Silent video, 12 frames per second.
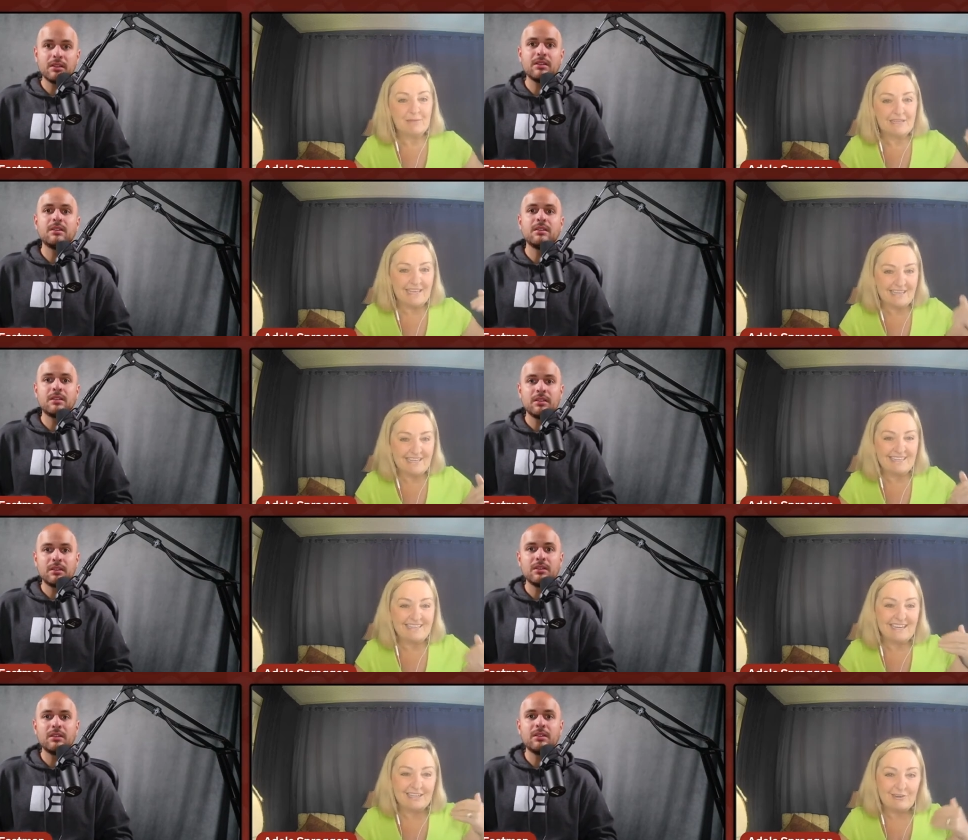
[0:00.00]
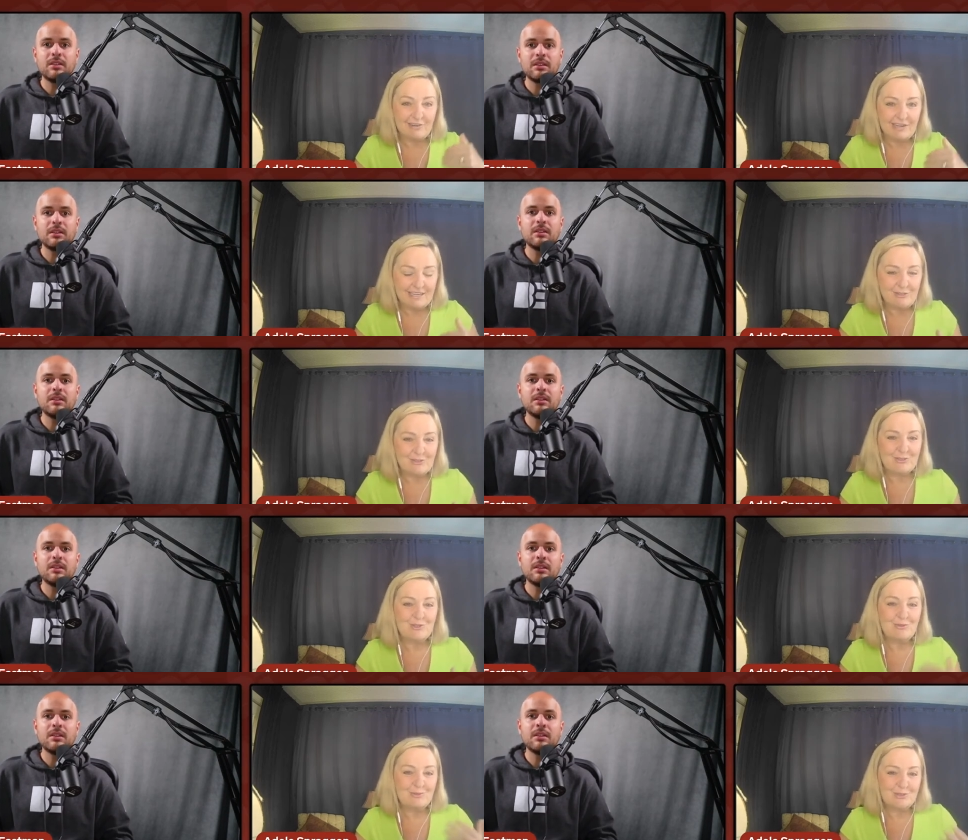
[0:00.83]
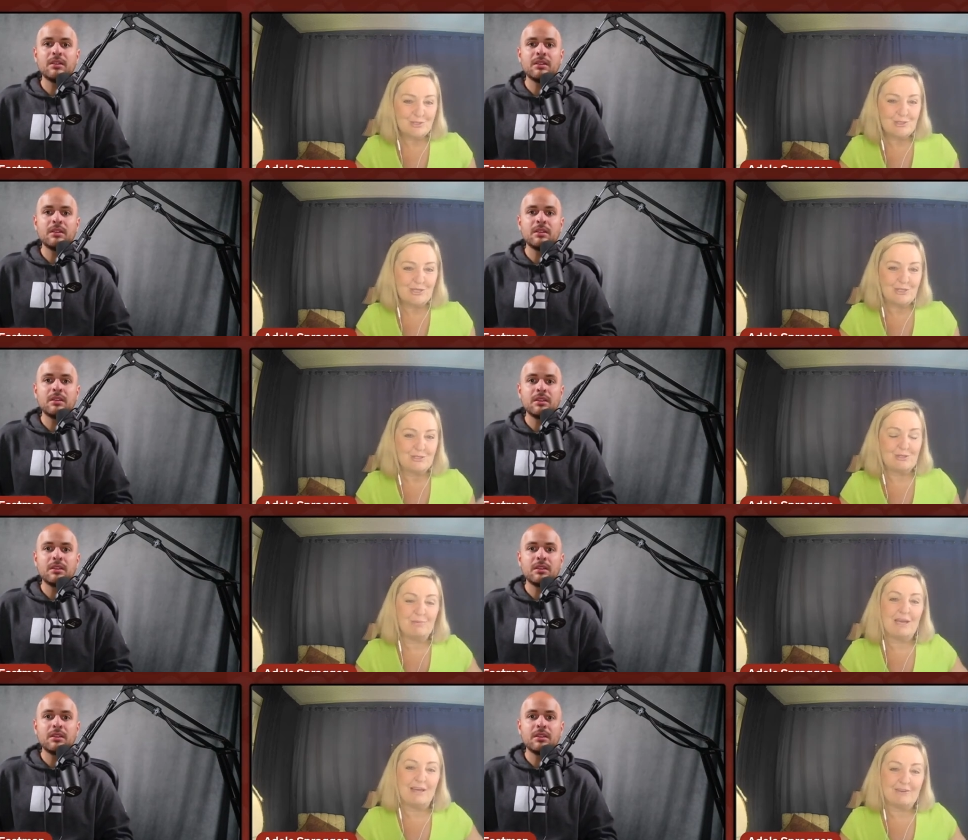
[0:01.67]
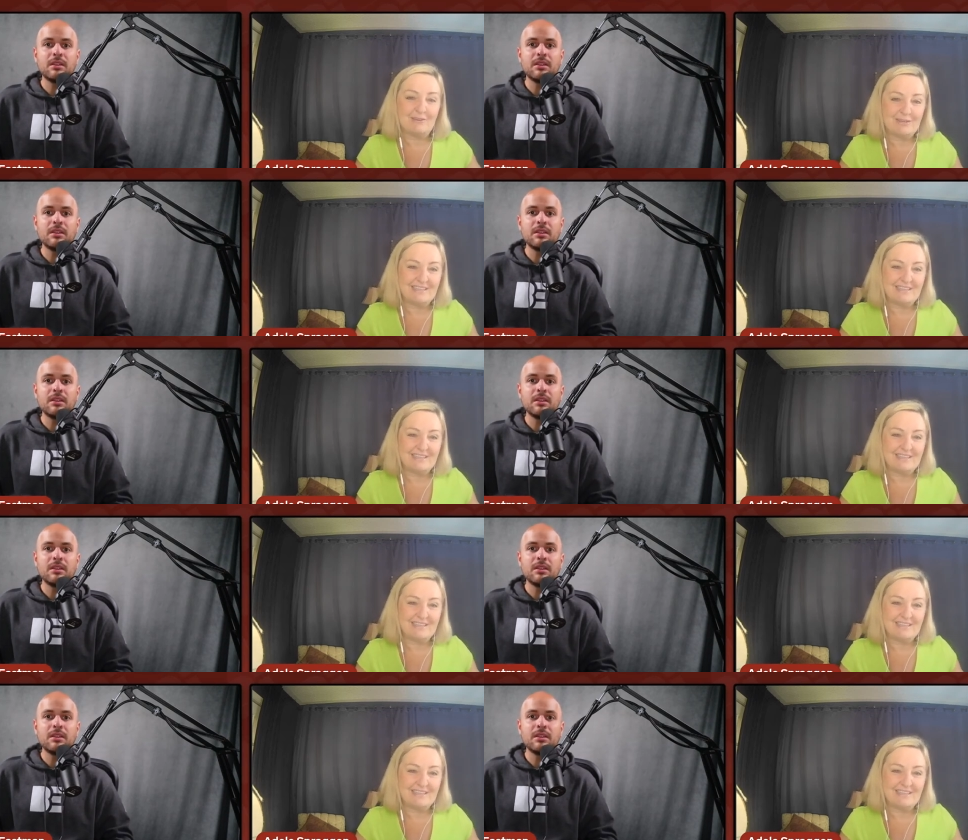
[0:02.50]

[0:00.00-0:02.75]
Speaker 1: But then I created a tool to change the pattern.